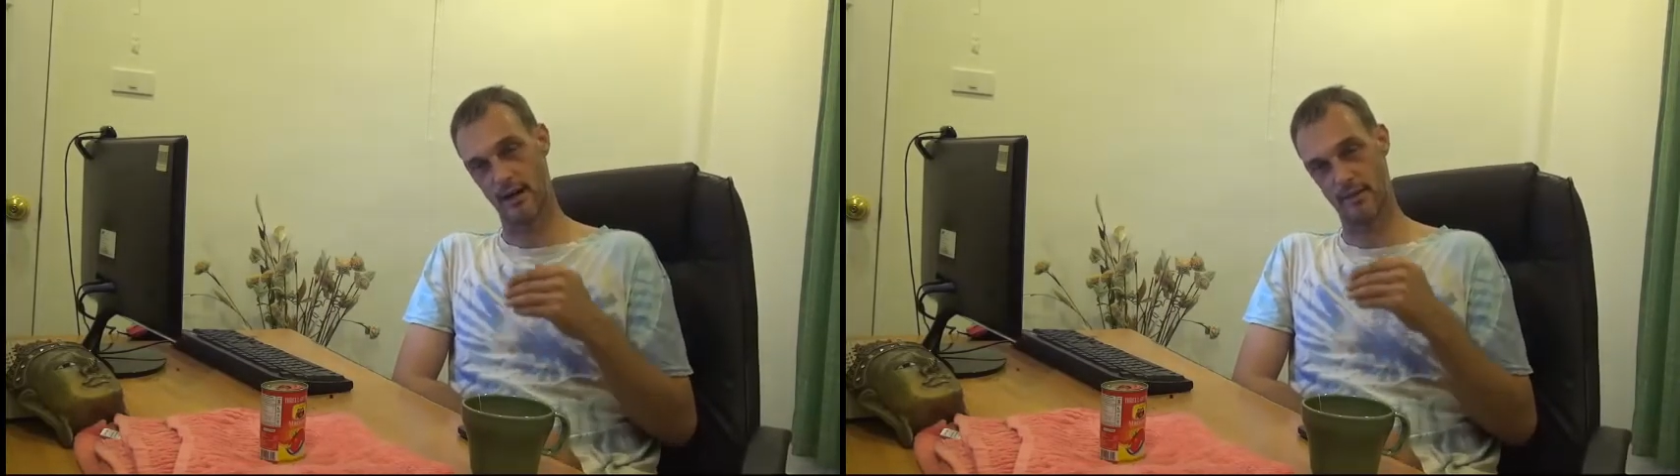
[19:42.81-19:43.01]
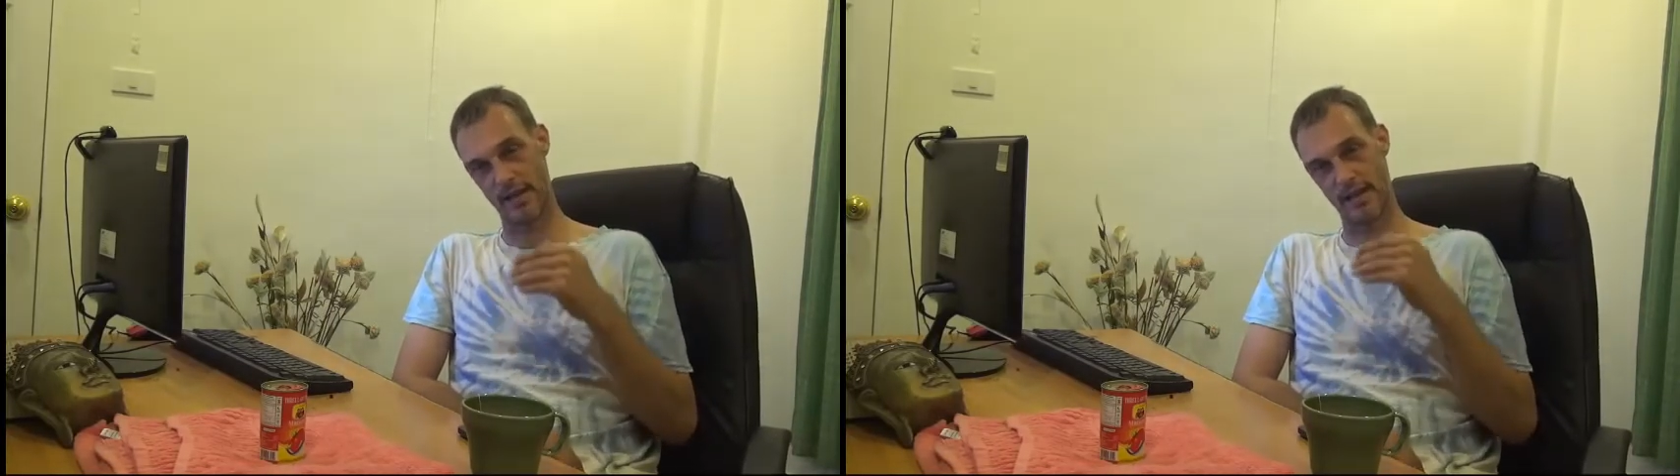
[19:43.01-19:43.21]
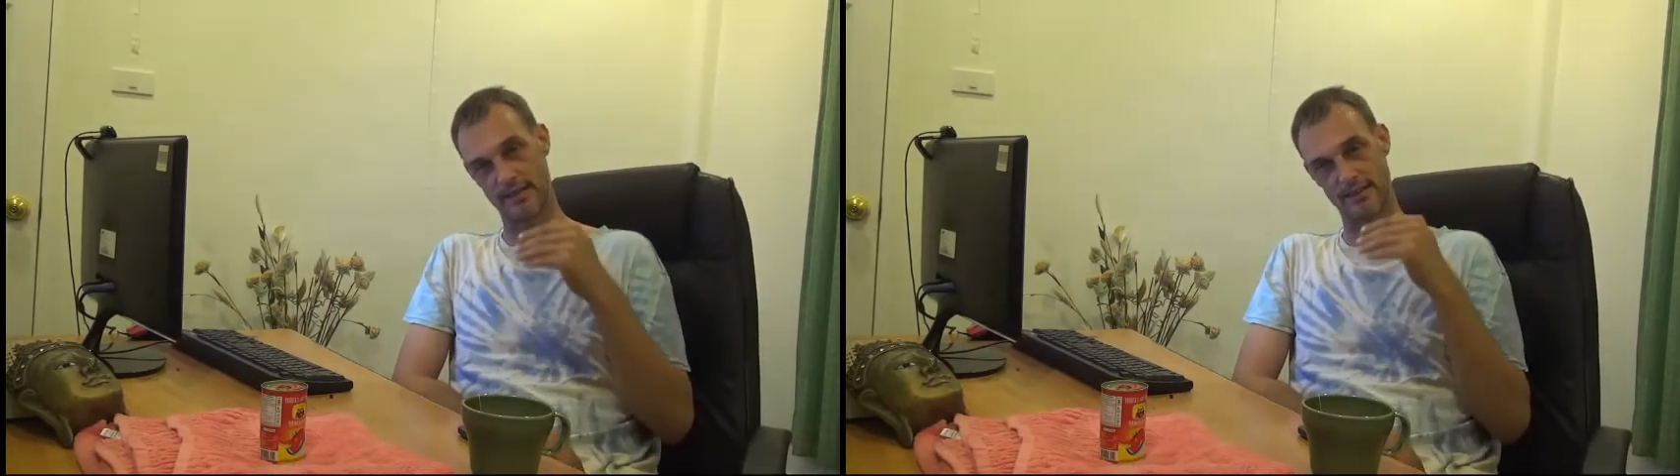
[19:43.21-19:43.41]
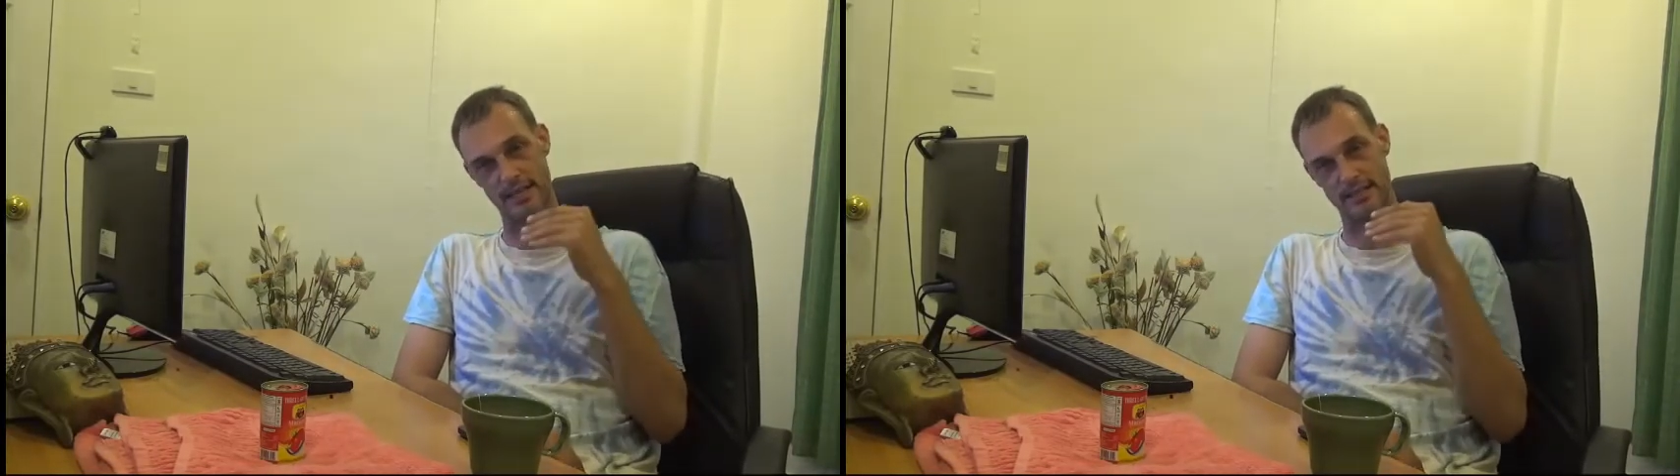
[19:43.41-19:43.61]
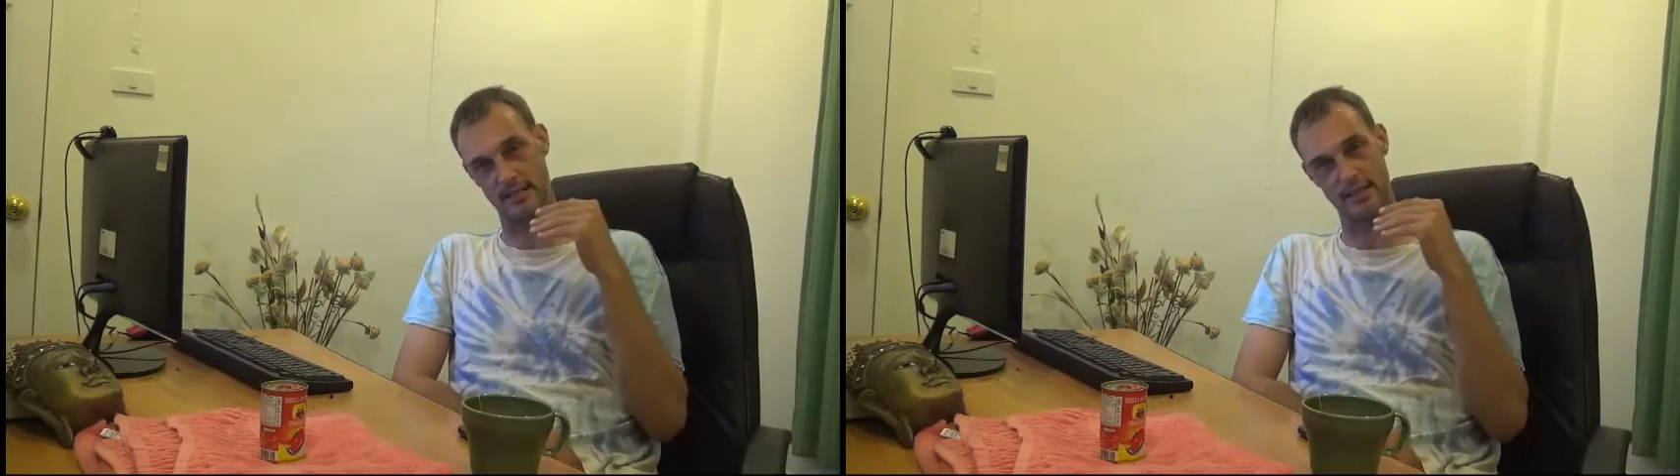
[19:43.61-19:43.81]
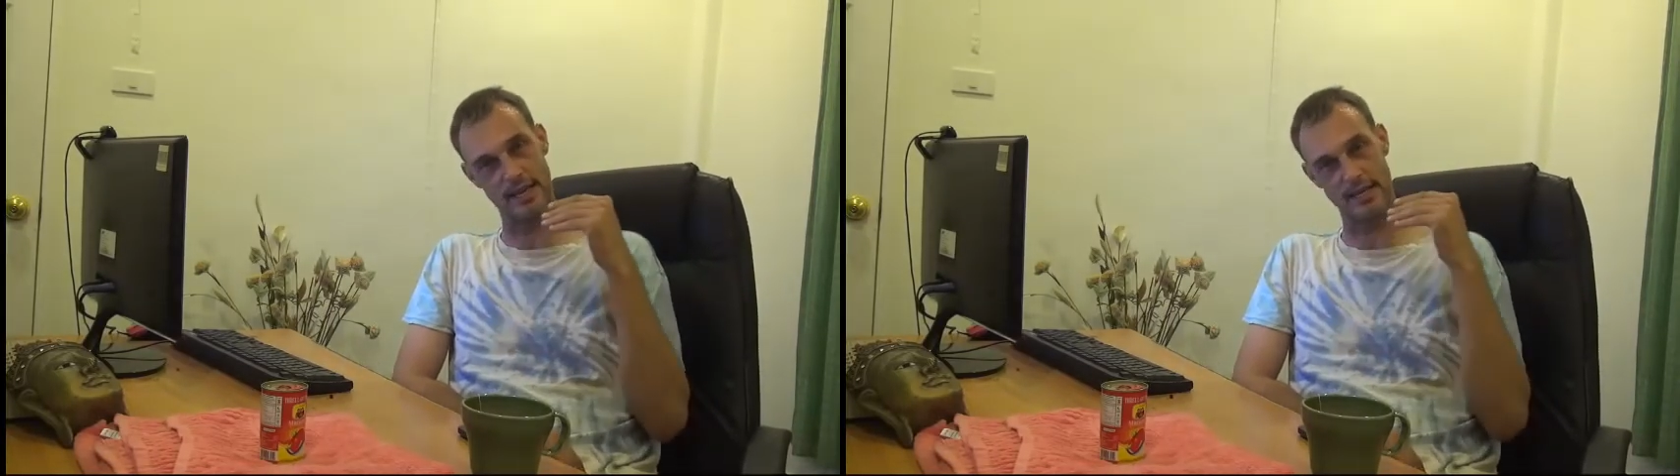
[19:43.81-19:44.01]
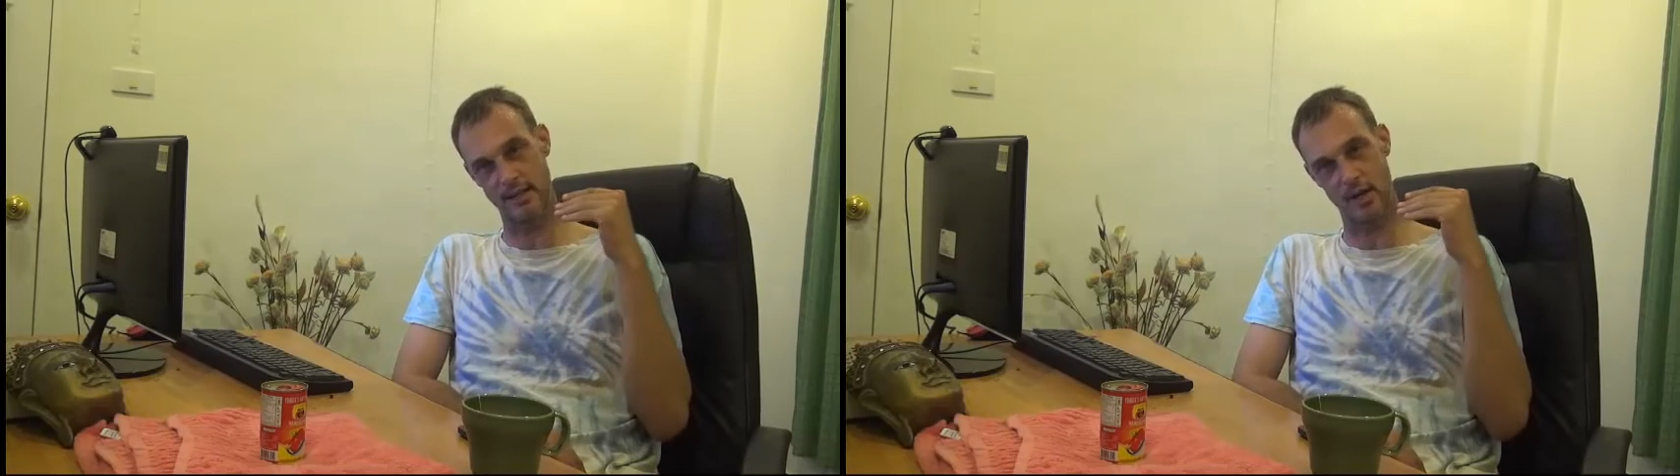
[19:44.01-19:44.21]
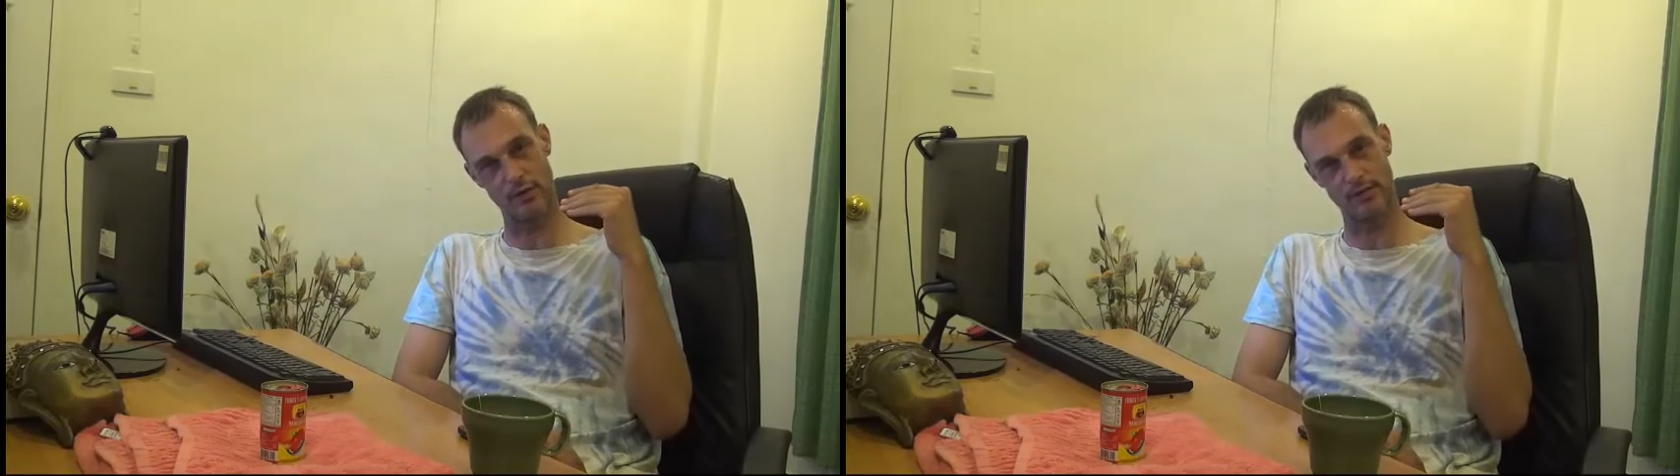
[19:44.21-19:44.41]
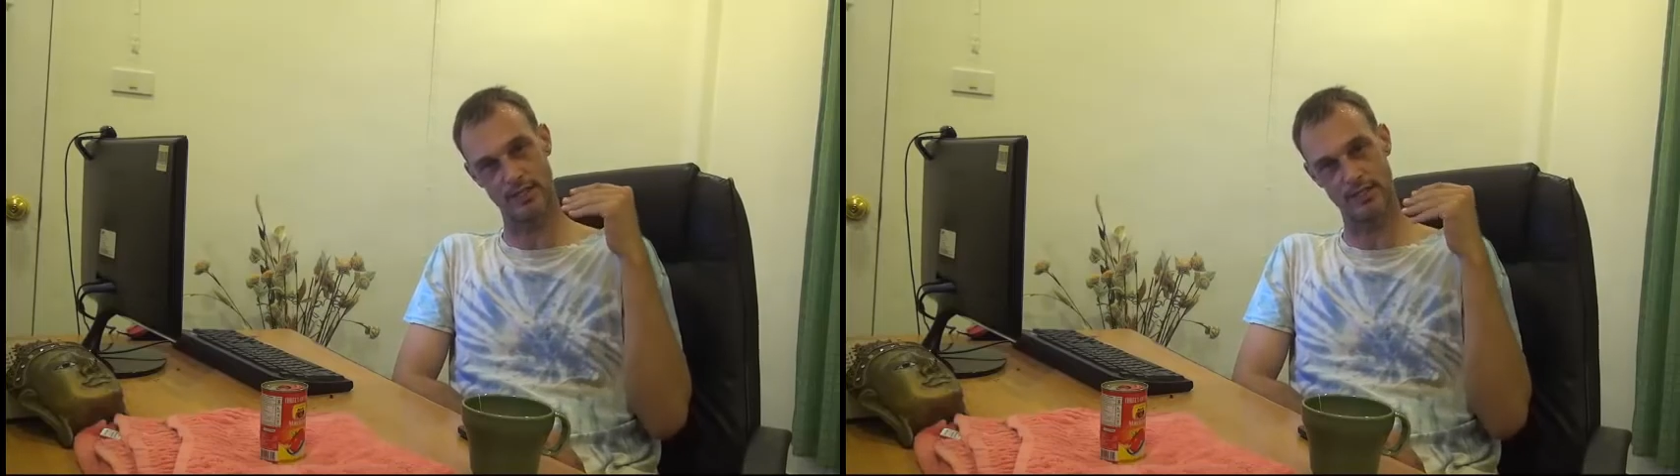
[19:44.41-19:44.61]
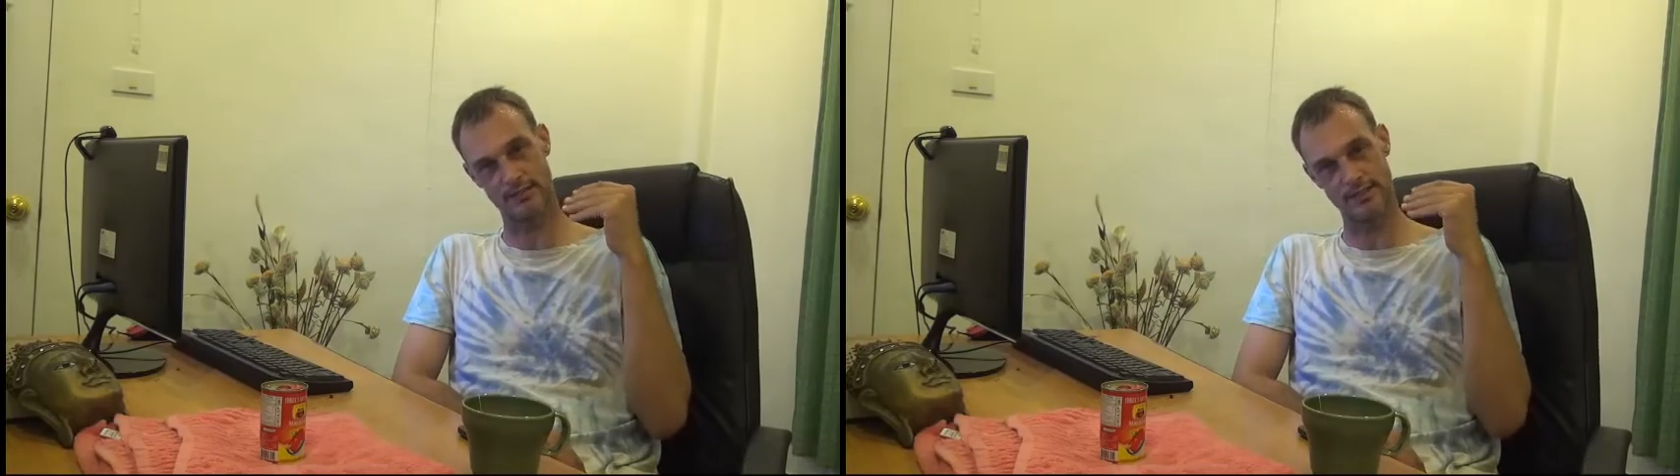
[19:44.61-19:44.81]
are plans that are laid
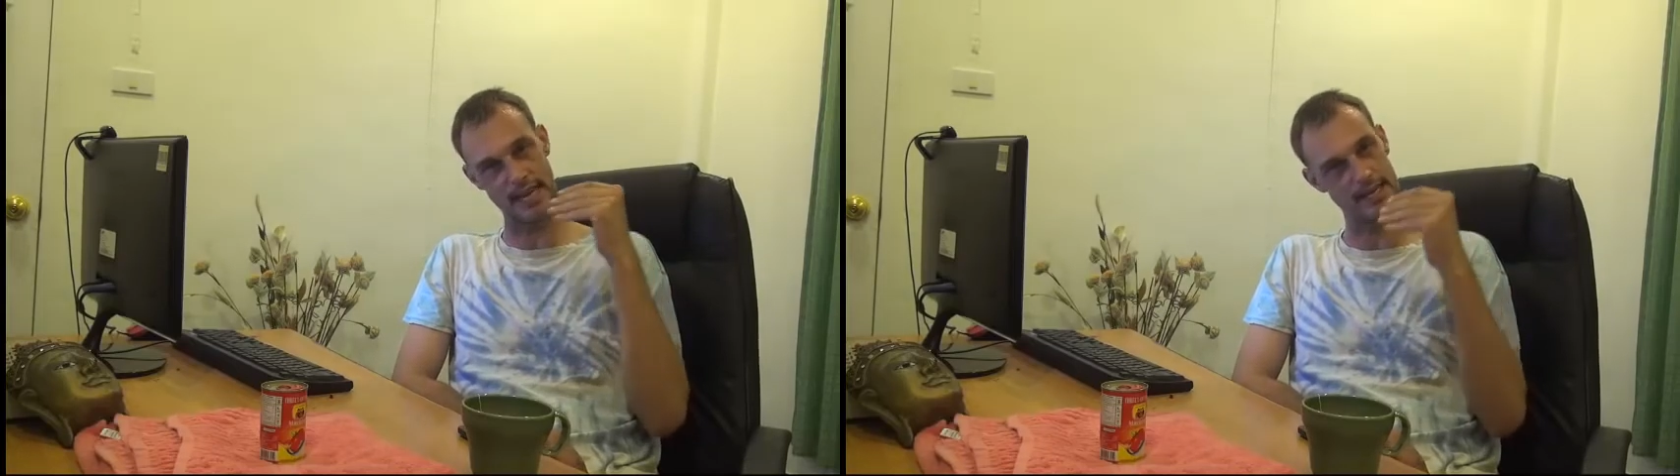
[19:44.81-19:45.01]
over